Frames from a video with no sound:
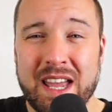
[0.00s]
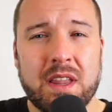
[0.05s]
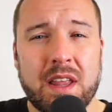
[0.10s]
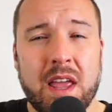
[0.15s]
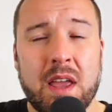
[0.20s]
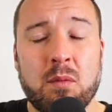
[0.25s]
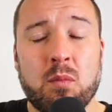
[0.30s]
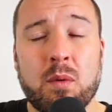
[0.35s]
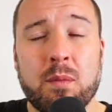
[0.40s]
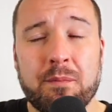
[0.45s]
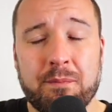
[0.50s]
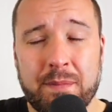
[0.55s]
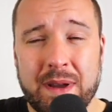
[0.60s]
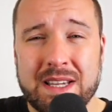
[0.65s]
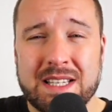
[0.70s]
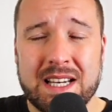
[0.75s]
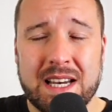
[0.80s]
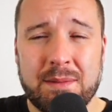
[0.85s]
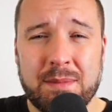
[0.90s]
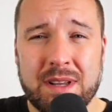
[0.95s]
It
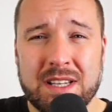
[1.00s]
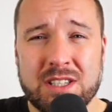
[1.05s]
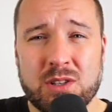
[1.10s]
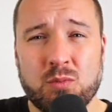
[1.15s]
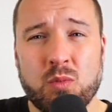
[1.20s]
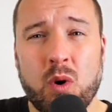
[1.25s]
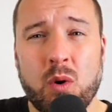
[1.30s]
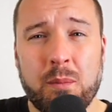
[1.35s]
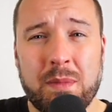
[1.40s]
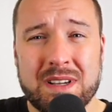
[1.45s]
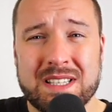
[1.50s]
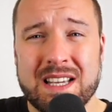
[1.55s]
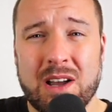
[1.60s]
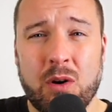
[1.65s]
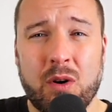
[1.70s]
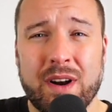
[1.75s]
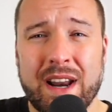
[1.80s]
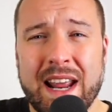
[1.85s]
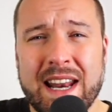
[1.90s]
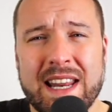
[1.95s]
basically means you won't miss out
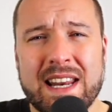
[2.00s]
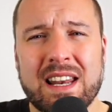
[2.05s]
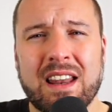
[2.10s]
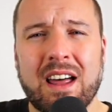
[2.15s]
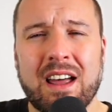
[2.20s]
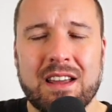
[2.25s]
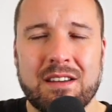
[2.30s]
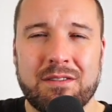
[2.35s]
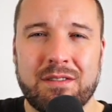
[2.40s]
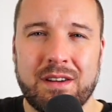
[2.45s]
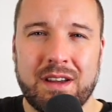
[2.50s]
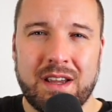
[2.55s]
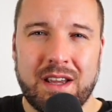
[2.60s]
on any live